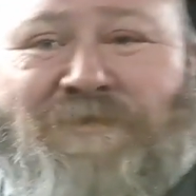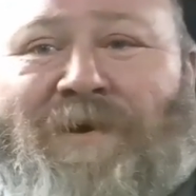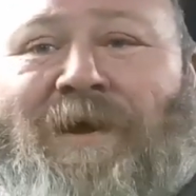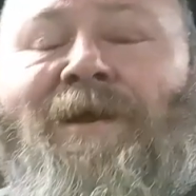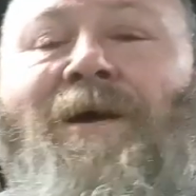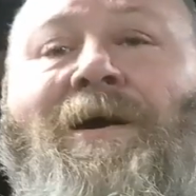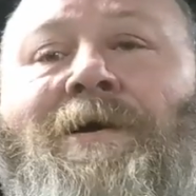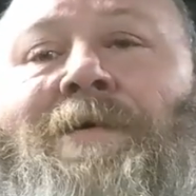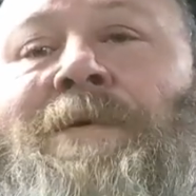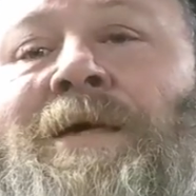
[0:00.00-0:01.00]
straight.
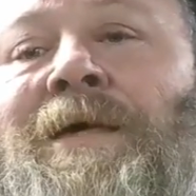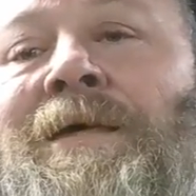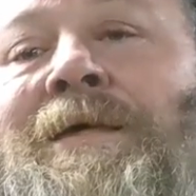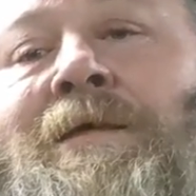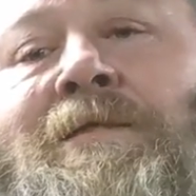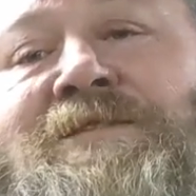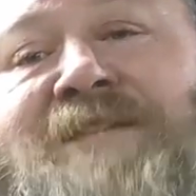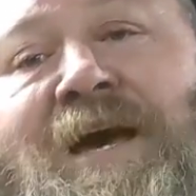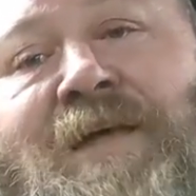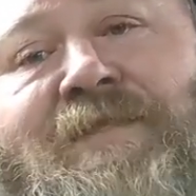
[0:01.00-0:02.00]

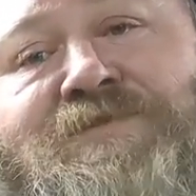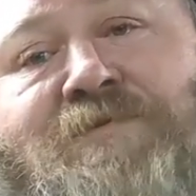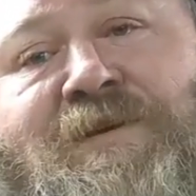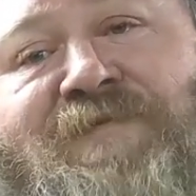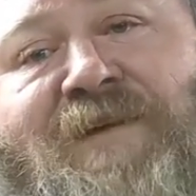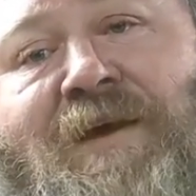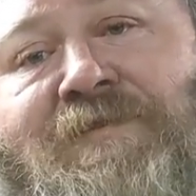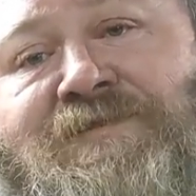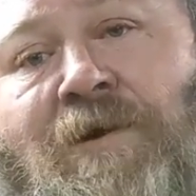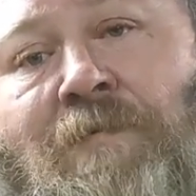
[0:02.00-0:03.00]
This week's
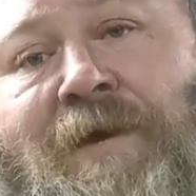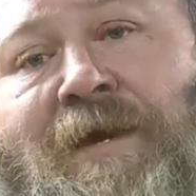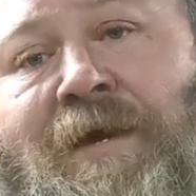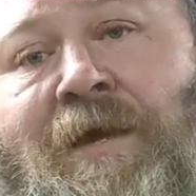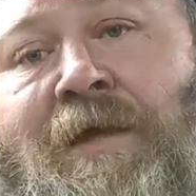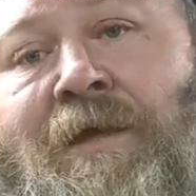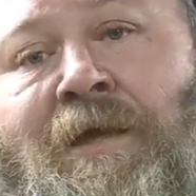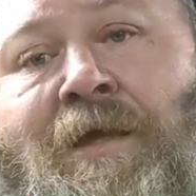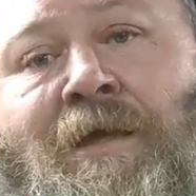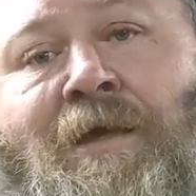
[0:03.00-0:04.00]
video is going to be
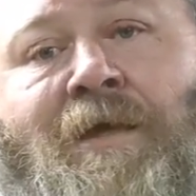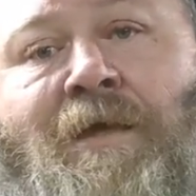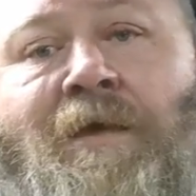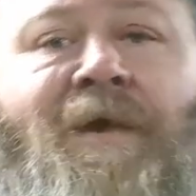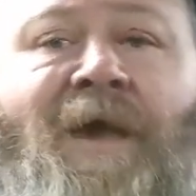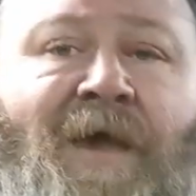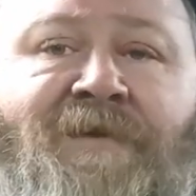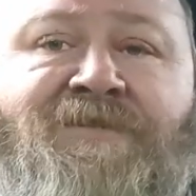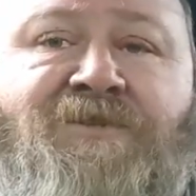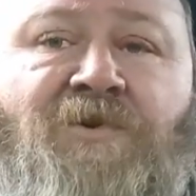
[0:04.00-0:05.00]
kind
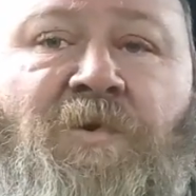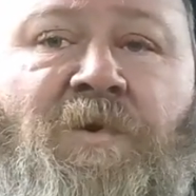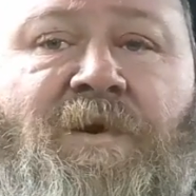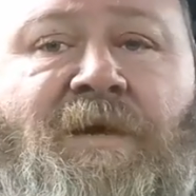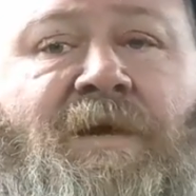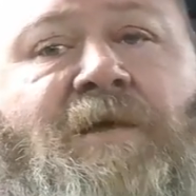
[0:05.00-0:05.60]
of short.